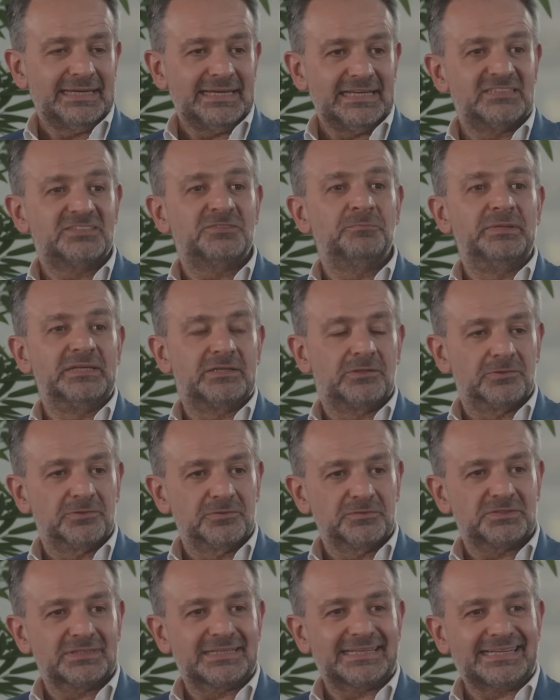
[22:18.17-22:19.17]
it's
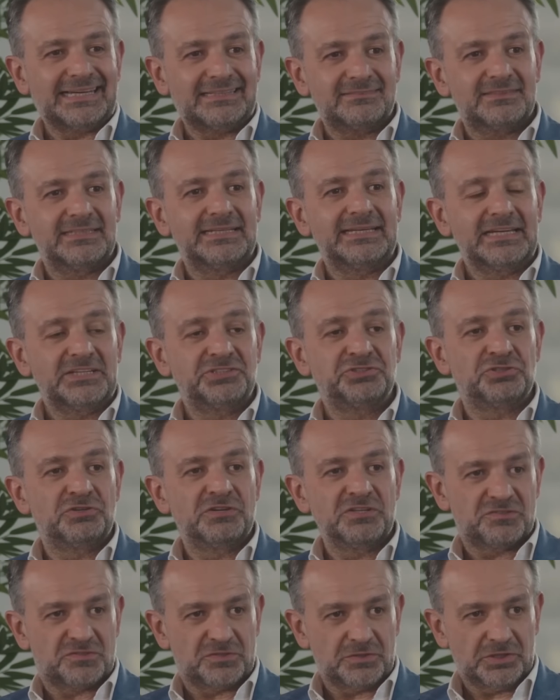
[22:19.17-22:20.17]
because cutting-edge
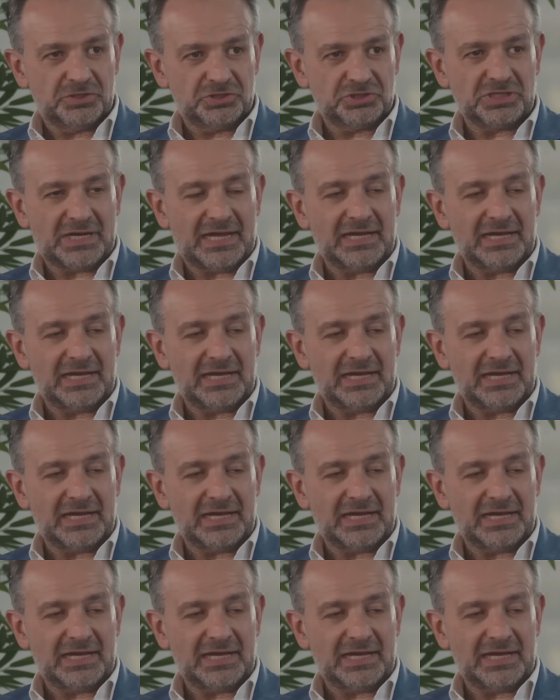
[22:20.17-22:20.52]
research